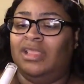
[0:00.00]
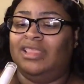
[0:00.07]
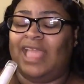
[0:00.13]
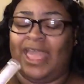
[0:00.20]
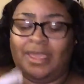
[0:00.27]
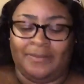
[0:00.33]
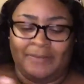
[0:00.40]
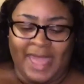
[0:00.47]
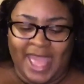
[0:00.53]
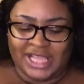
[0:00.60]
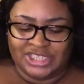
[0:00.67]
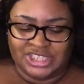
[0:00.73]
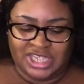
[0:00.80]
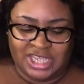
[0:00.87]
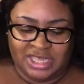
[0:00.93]
like
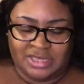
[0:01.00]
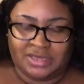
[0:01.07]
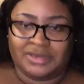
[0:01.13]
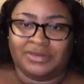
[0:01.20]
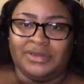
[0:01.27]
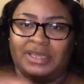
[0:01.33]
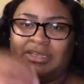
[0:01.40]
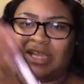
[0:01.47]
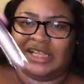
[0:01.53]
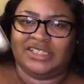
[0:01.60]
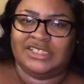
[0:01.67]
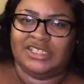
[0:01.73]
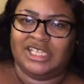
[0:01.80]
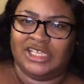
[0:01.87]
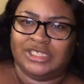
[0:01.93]
magic and
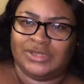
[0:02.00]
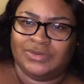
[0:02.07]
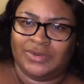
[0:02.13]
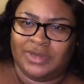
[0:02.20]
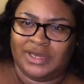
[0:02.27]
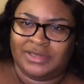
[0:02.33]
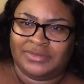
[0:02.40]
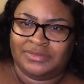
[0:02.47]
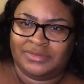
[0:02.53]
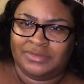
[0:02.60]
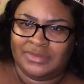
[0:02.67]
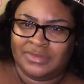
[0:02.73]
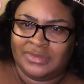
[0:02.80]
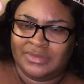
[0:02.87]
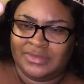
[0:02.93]
that's this one
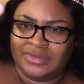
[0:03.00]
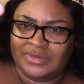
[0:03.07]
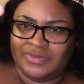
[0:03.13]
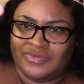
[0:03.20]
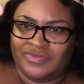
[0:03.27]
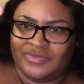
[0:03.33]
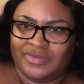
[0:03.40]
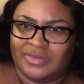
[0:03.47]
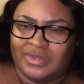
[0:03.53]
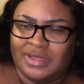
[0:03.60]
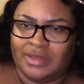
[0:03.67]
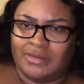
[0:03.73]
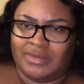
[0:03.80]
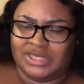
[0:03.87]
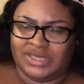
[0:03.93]

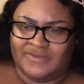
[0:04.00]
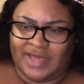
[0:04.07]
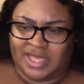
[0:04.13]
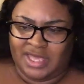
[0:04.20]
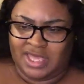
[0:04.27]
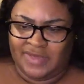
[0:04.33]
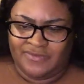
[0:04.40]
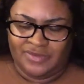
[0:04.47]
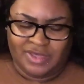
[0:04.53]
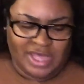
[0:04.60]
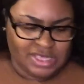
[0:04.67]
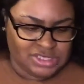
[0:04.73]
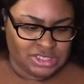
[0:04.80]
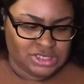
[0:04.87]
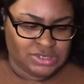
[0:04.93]
let me see if I can give you
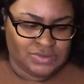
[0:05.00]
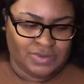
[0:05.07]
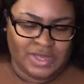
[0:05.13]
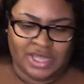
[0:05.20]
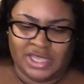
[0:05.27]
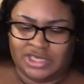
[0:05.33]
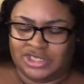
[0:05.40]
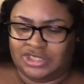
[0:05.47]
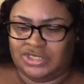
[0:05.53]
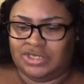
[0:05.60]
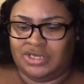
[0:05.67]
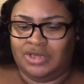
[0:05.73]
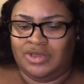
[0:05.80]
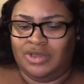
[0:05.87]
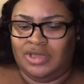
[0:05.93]
guys a swatch
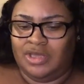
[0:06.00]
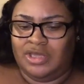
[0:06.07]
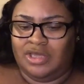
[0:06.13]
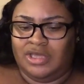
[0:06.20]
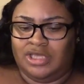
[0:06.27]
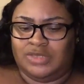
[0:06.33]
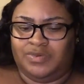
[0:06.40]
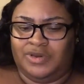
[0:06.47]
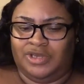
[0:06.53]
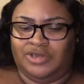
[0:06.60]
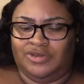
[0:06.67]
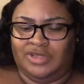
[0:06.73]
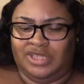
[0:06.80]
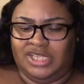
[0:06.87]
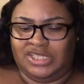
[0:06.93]
let's put it
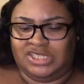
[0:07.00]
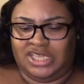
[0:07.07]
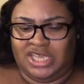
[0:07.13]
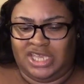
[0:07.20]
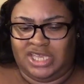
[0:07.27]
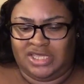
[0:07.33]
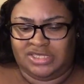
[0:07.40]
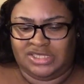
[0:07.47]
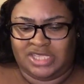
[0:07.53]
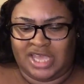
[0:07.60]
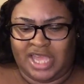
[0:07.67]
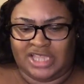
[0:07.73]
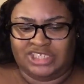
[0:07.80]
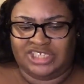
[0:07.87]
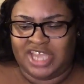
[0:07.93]
on this hand so I
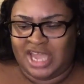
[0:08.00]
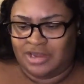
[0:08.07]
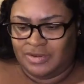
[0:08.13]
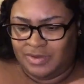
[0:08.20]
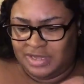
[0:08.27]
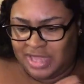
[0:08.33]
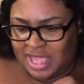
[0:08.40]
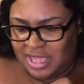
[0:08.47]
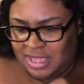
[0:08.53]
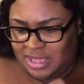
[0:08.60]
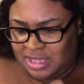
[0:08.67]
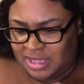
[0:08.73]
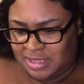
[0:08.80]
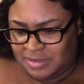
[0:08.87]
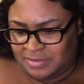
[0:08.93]
got shadow on that
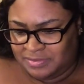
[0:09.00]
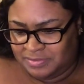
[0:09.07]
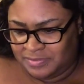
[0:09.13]
hand